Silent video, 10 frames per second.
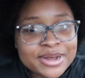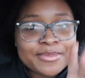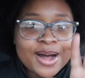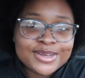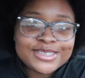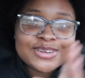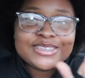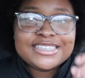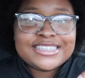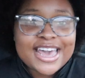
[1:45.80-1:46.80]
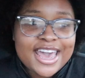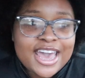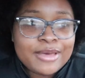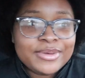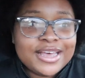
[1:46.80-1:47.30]
but i'm also
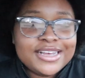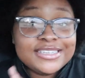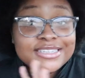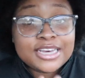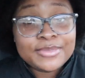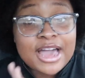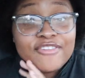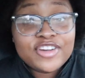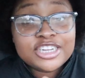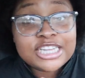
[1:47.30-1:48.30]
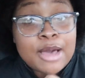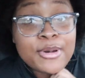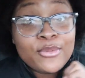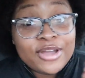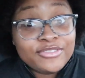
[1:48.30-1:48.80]
sad because it's gonna be our first time
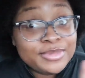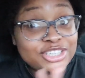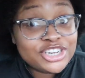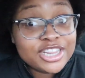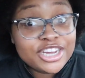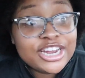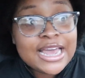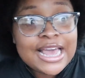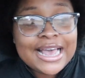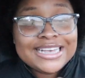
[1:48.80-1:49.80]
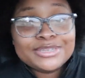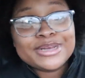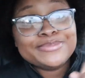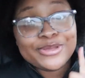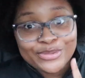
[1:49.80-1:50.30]
away from each other he's
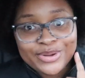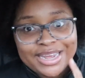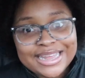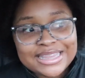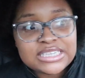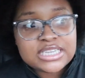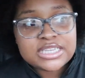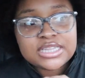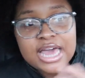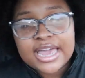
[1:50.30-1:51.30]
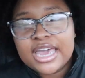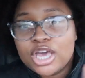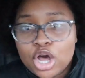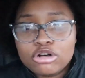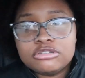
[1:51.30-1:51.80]
about to be three and this is like he
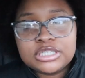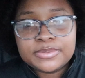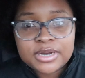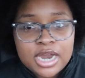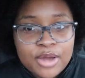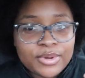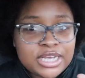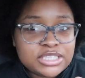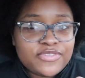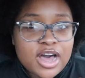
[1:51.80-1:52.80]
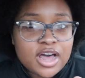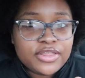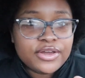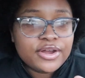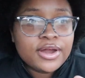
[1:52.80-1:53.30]
goes spend night with his
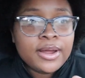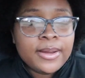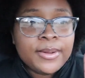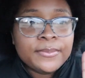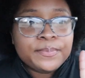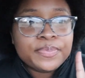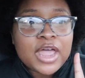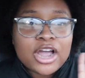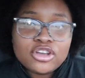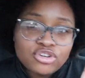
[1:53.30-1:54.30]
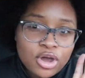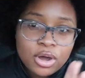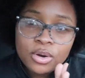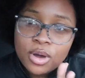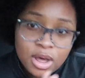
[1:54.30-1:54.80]
father like you
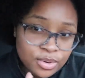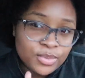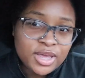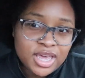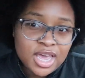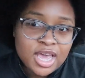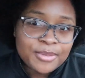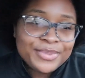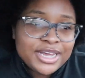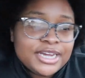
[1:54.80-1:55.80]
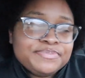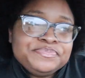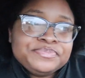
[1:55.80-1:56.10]
know on a weekend but